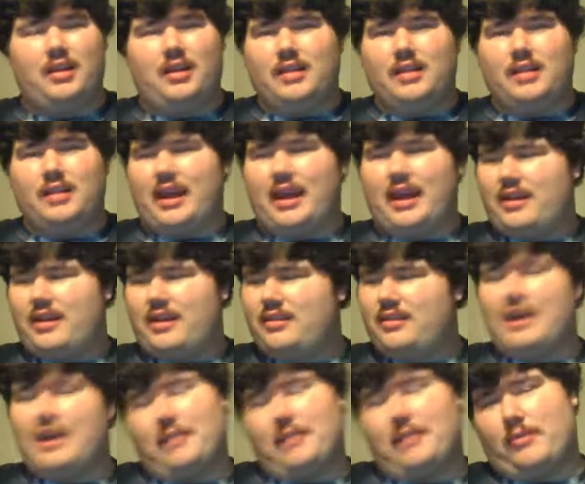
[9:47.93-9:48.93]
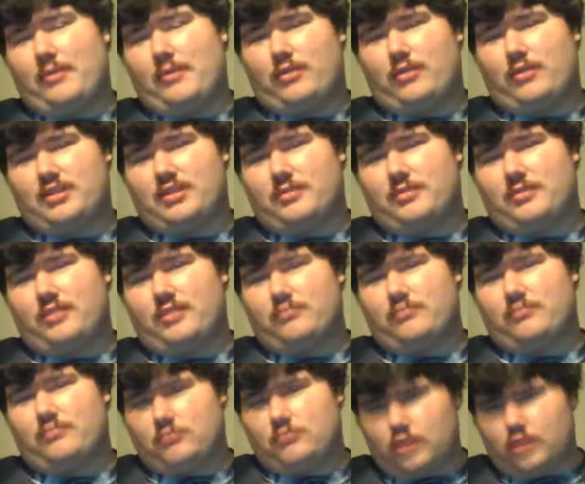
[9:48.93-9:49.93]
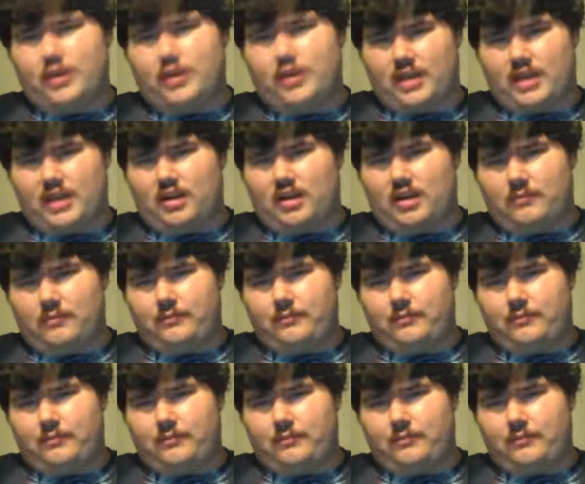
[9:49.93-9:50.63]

like that might be worth something, look it up.